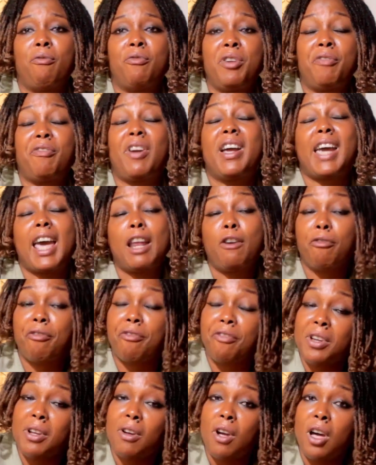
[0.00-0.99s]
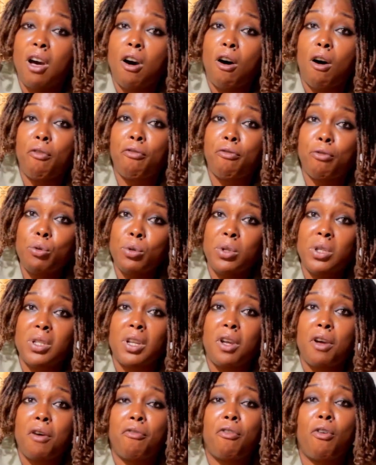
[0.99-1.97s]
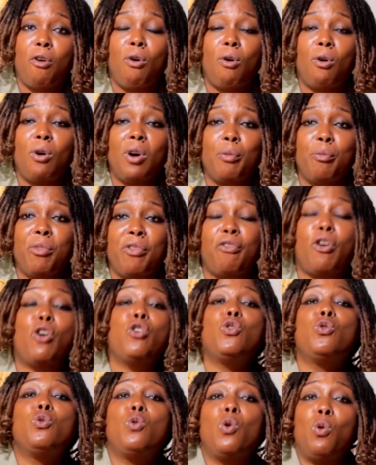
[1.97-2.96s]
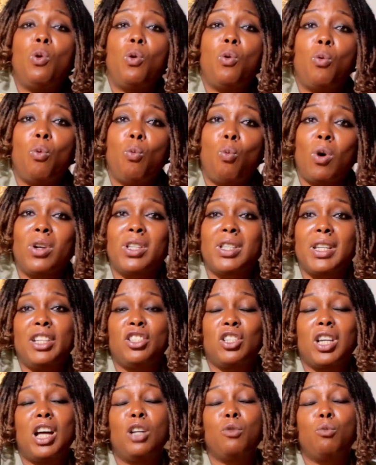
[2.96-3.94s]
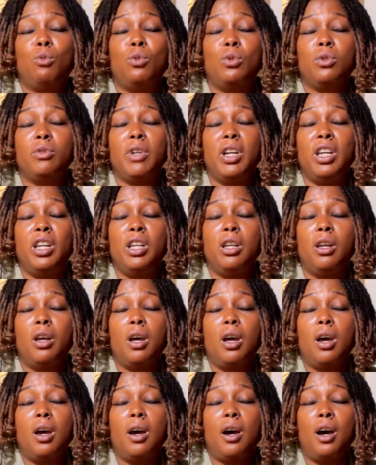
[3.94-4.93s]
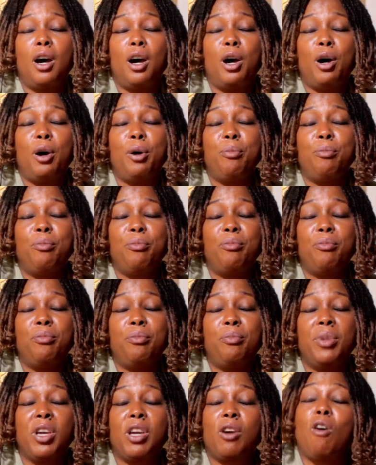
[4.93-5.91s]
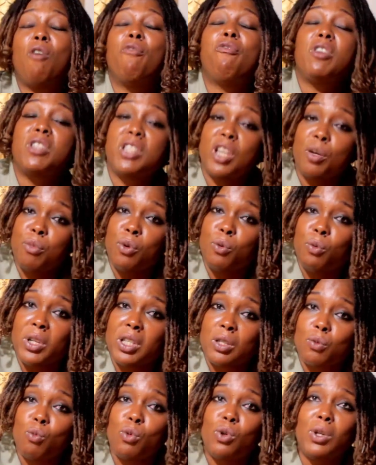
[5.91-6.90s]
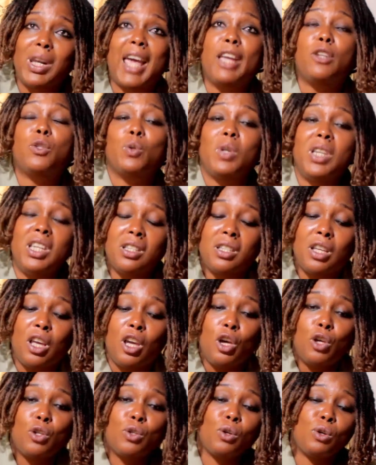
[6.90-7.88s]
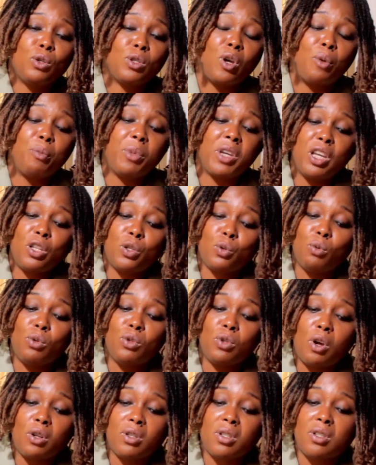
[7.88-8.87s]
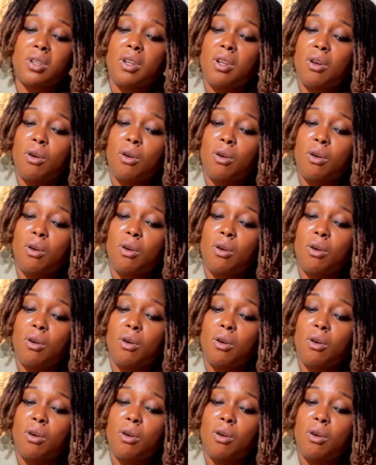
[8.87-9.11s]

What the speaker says: different kind of foods before you know what a child will really be comfortable with, will like to eat. So some kids will not